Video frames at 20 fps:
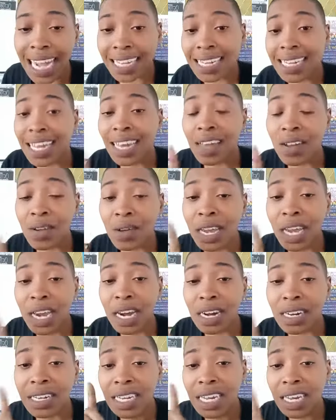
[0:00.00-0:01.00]
I can tell
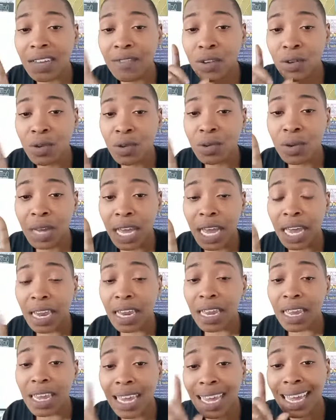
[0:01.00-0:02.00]
you and guarantee if you do
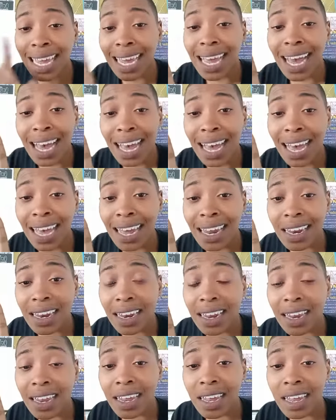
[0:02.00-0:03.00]
that in
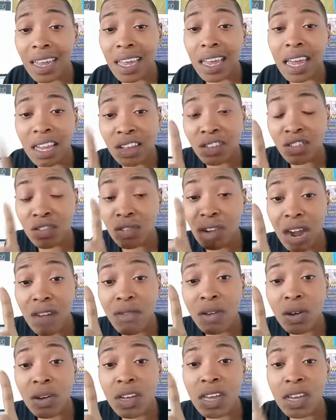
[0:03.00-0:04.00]
God and
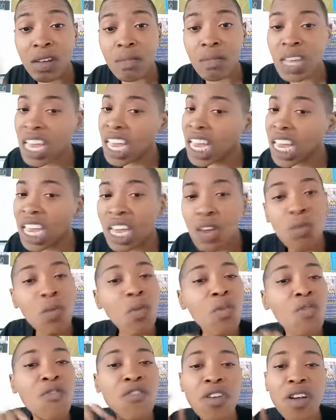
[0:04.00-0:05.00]
strive on Him,
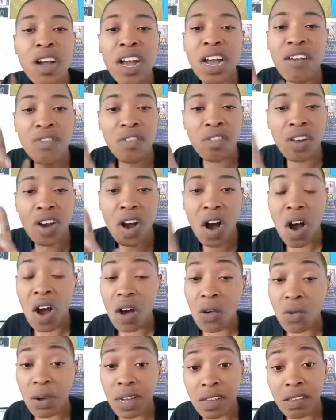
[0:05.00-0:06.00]
He will forever
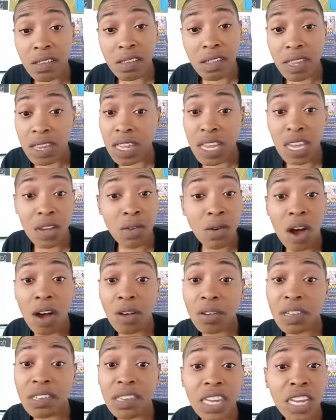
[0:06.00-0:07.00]
and always,
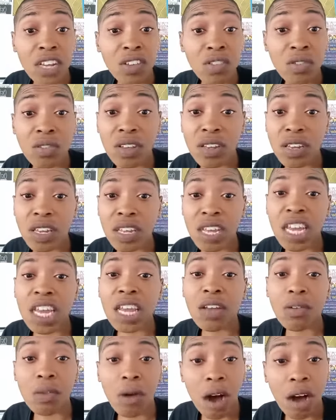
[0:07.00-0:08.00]
He will always lead you
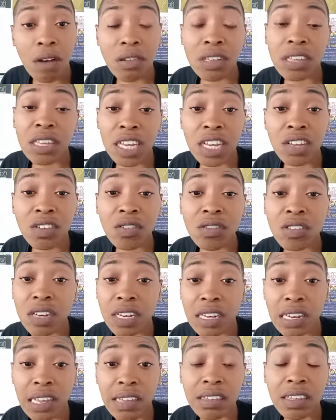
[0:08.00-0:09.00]
to, He will always
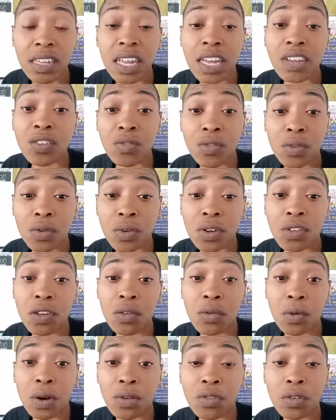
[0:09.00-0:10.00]
lead you to the destination
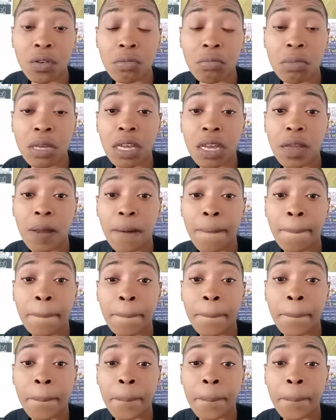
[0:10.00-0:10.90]
for which He wants you to be.